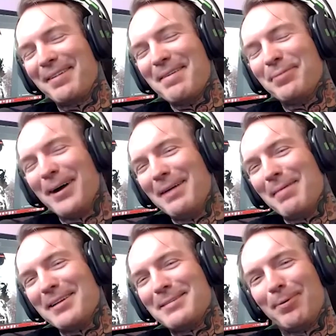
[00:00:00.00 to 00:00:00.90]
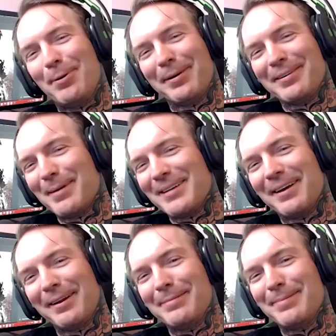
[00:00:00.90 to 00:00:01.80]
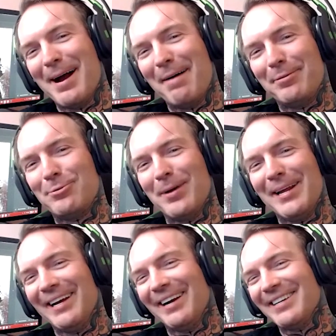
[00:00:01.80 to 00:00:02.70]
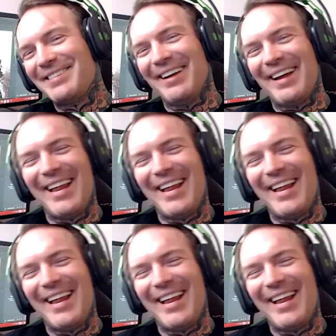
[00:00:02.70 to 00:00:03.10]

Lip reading: complaining about spoilers about something that's been out for 20 years. so